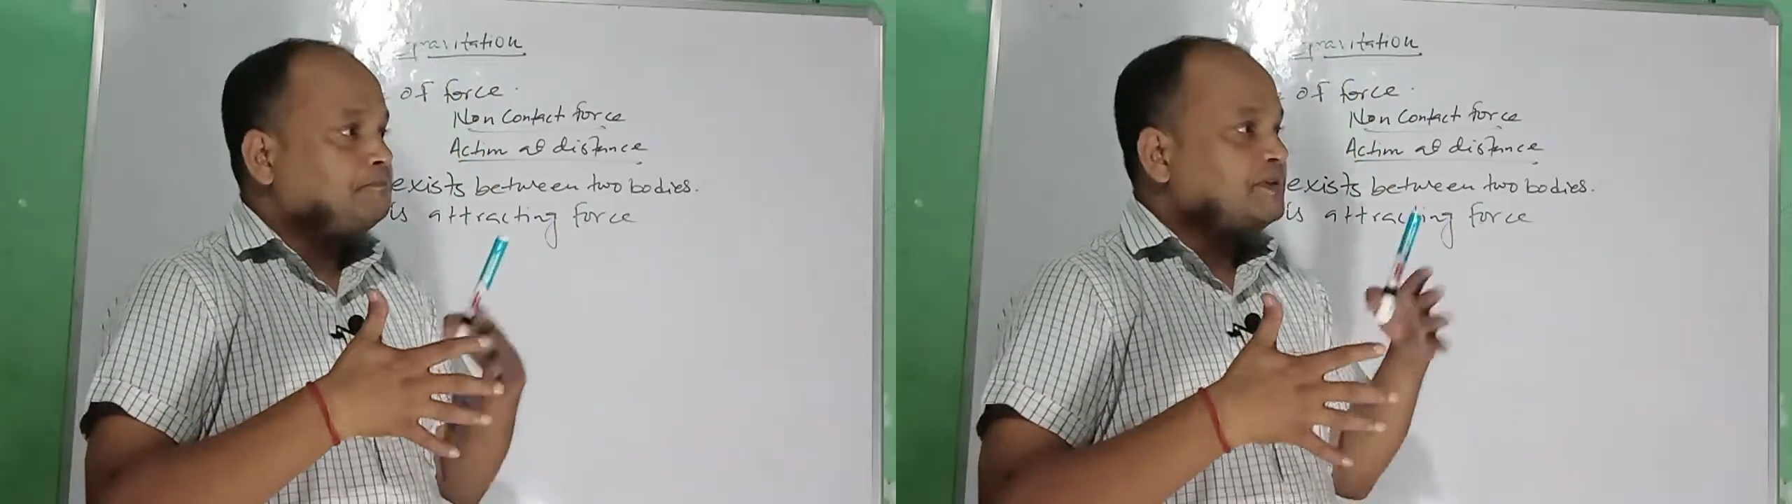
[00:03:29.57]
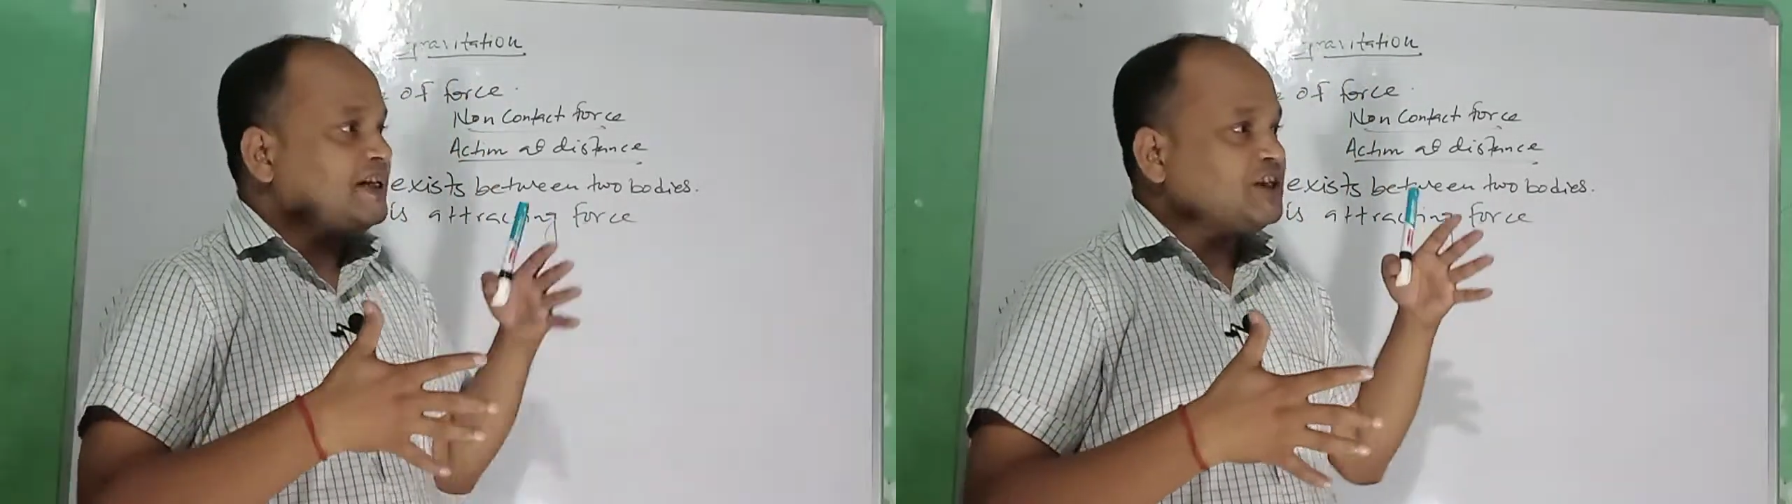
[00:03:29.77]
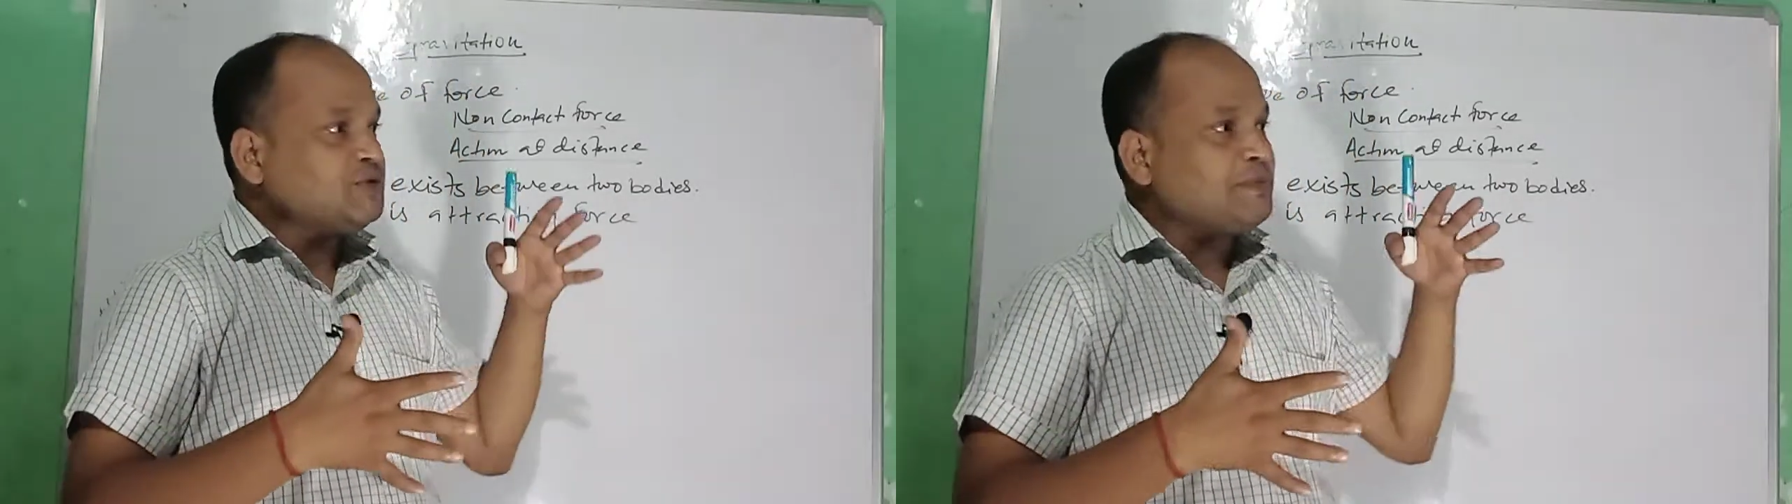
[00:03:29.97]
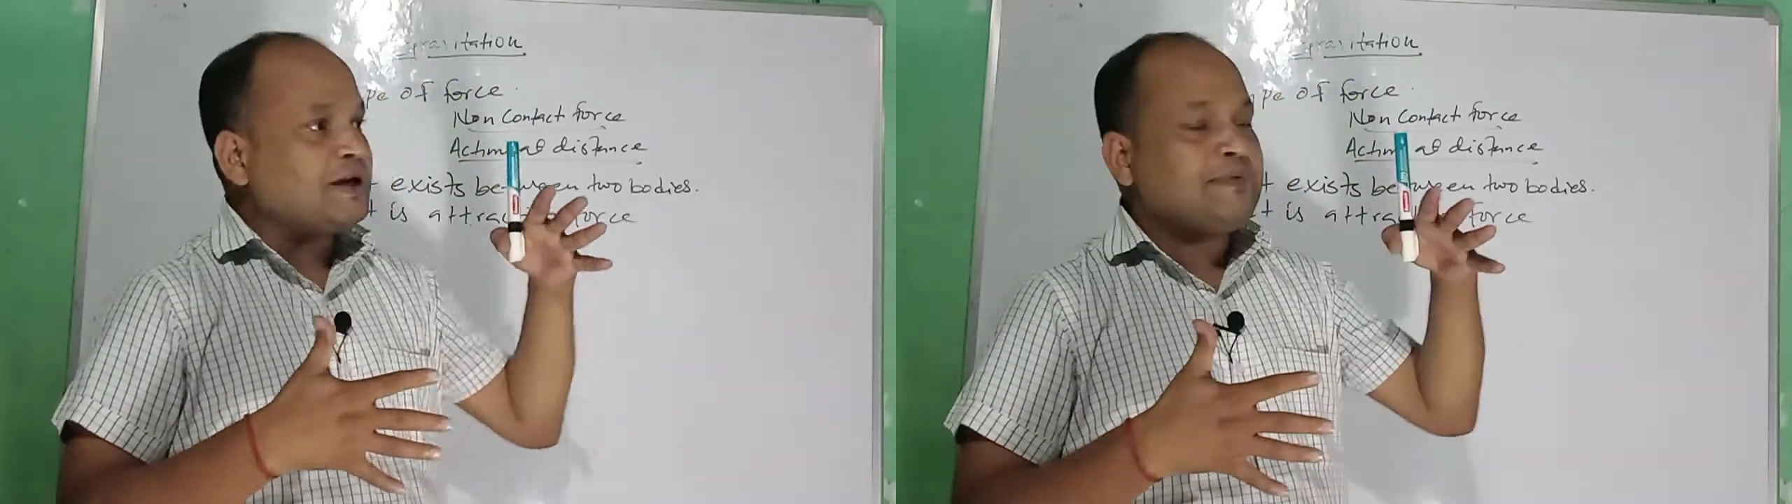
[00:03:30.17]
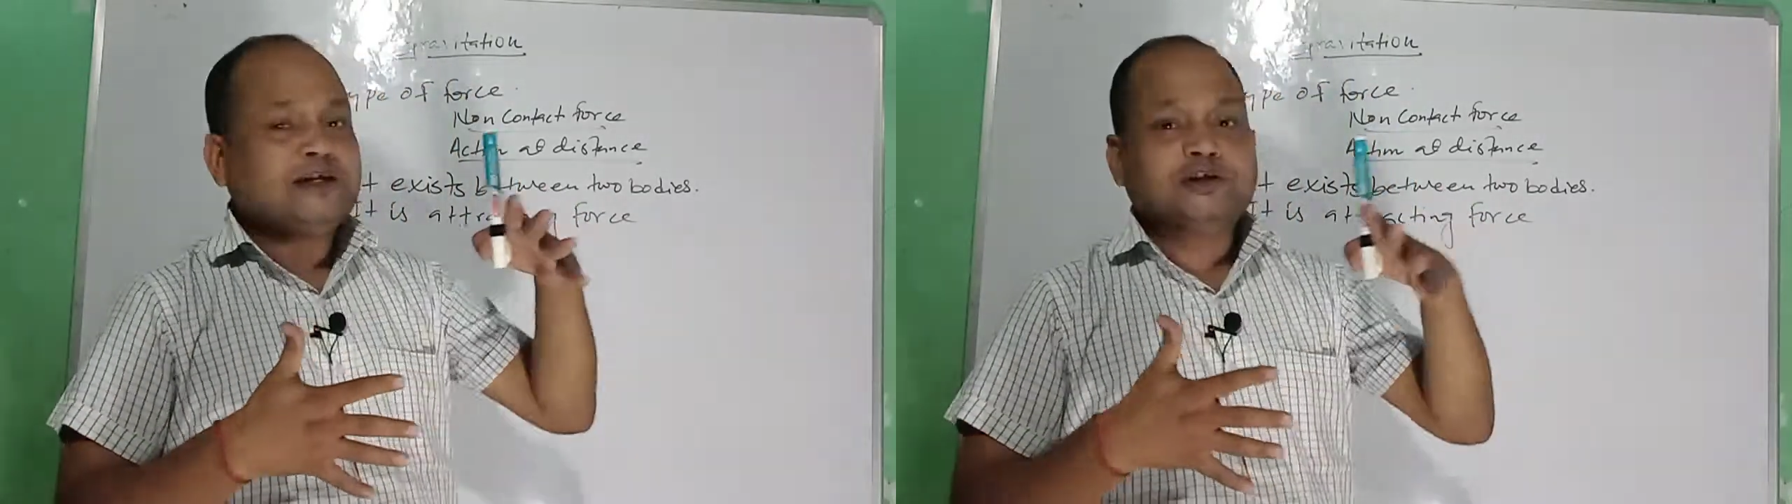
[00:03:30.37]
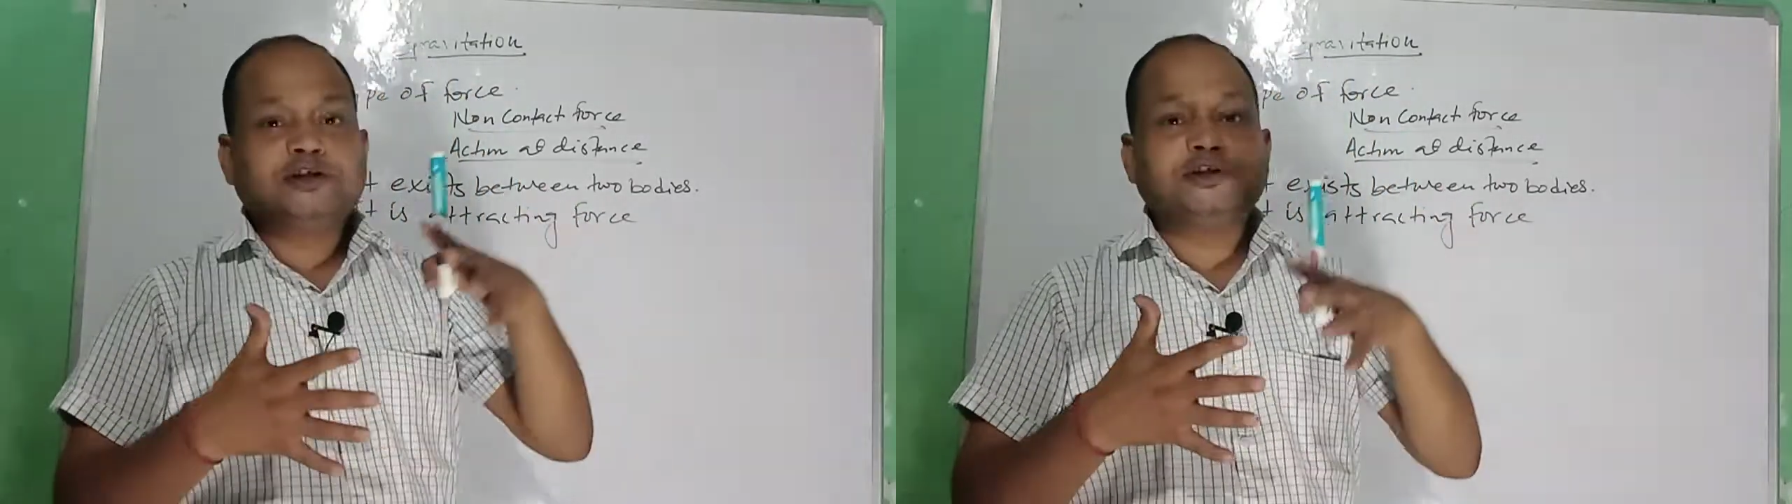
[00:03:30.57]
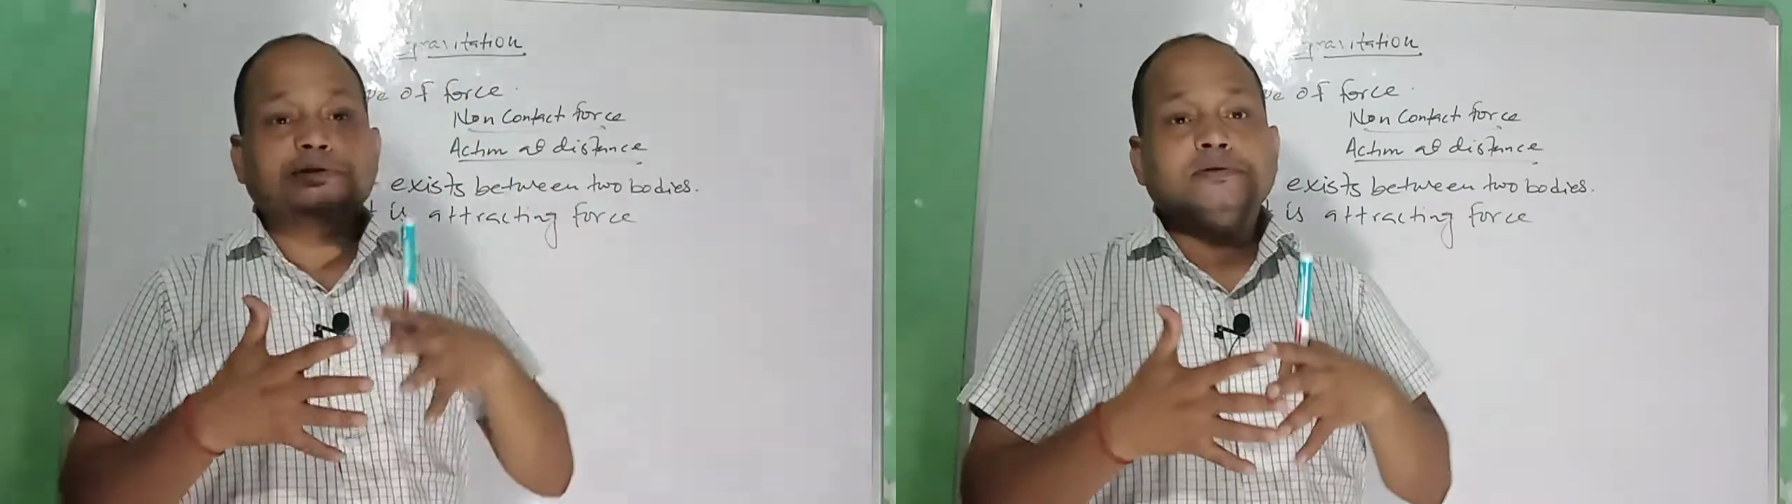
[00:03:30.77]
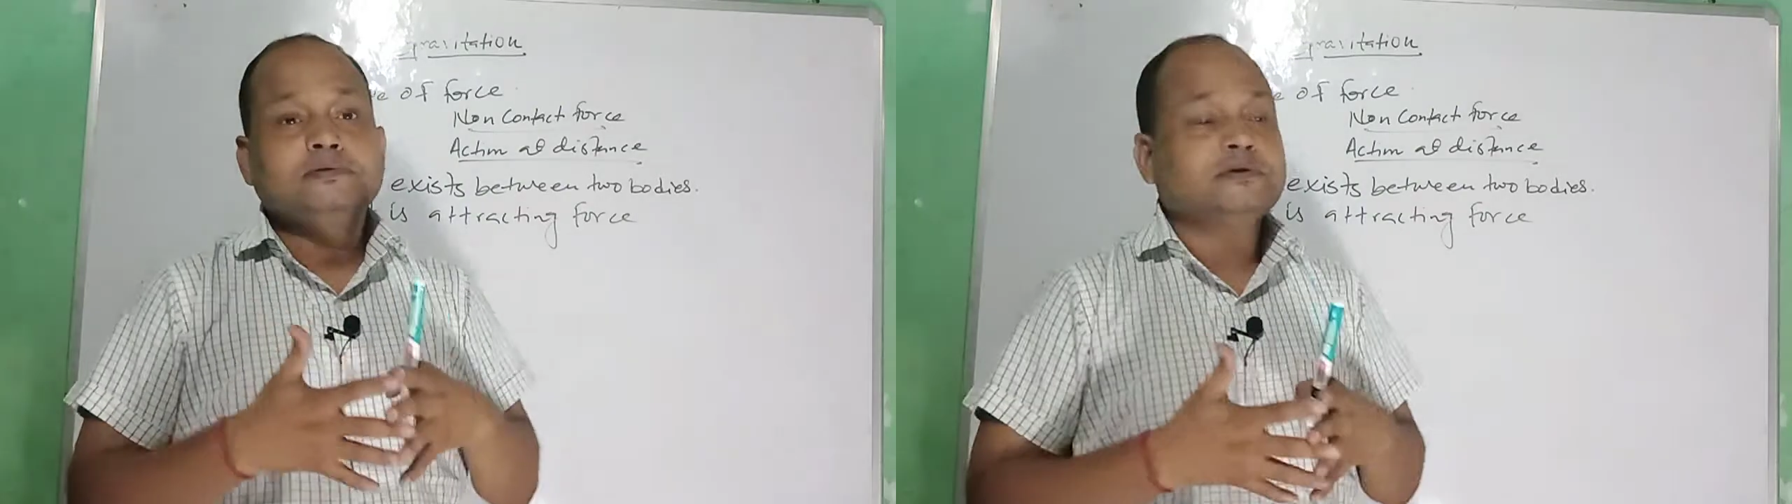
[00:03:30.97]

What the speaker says: experimentation,